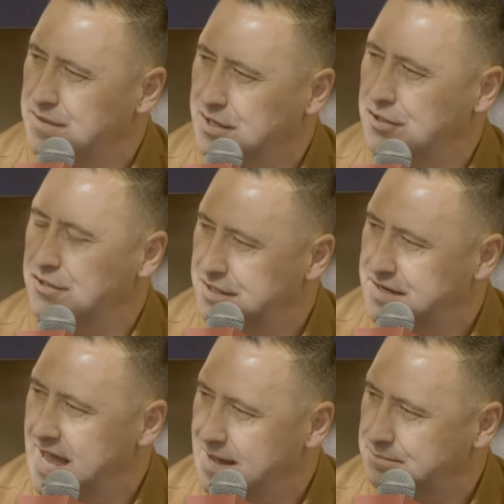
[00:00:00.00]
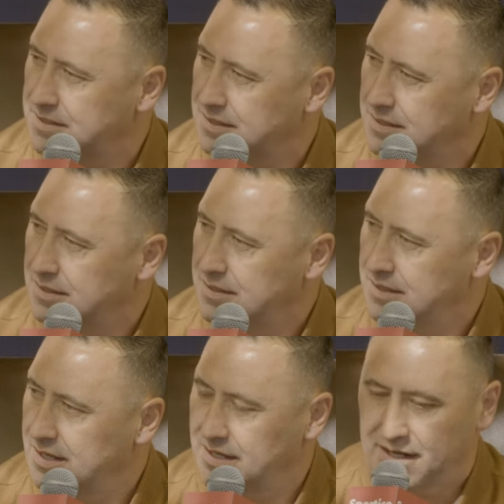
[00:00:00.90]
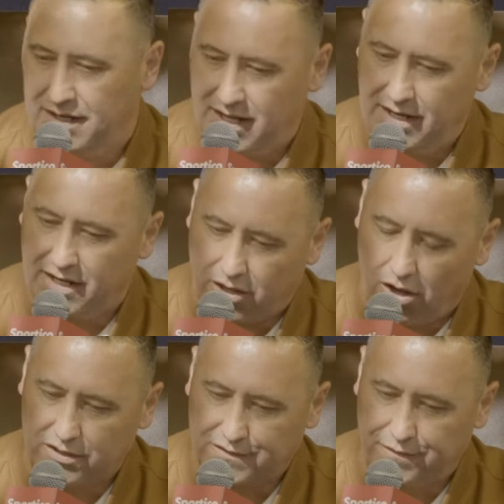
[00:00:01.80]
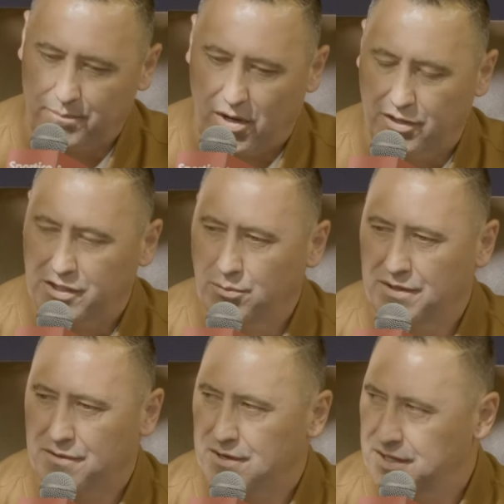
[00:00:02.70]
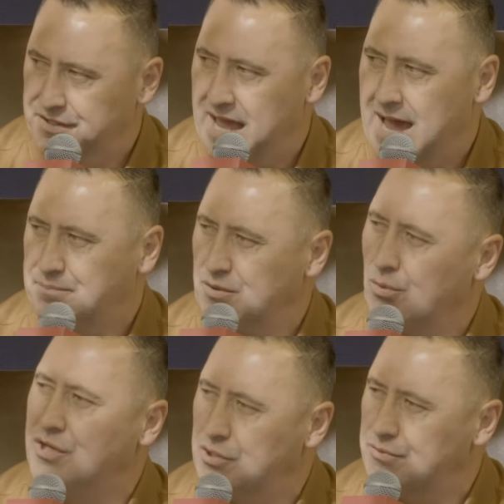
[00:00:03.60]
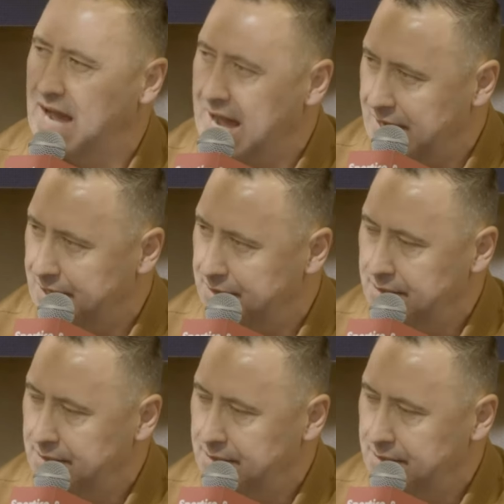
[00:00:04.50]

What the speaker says: They couldn't adapt. And in college football, you either adapt or you die.